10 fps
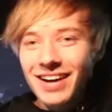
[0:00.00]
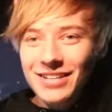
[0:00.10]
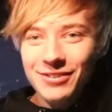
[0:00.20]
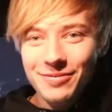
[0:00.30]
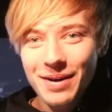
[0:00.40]

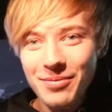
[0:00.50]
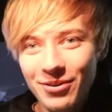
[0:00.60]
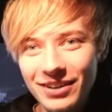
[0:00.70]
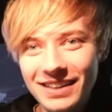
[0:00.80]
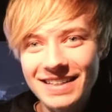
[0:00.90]
guys remember
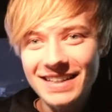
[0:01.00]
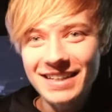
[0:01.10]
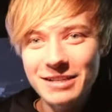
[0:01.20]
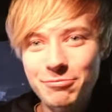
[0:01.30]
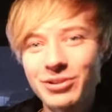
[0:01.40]
what this
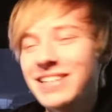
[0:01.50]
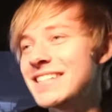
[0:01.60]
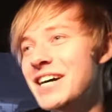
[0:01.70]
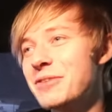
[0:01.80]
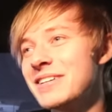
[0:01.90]
is? Please
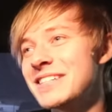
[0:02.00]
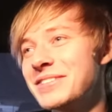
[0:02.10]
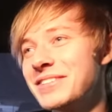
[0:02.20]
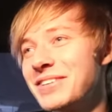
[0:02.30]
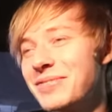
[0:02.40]
tell me
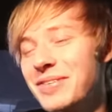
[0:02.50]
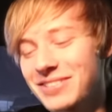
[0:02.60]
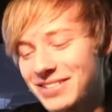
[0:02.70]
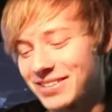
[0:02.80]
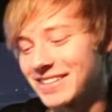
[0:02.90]
someone
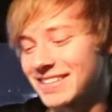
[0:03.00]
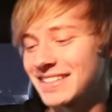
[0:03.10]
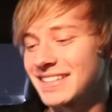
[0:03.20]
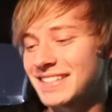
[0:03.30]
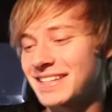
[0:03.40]
remembers what this
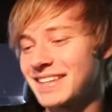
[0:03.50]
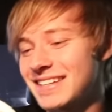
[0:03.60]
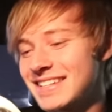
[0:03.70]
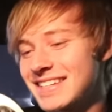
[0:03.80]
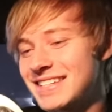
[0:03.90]
is.
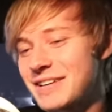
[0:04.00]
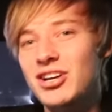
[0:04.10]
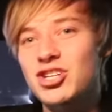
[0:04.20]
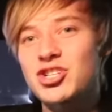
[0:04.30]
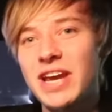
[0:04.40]
This is
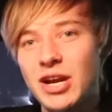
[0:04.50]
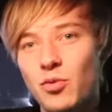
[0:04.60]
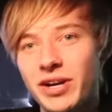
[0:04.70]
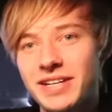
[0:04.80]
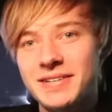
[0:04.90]
a shake
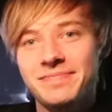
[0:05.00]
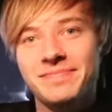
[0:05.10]
weight.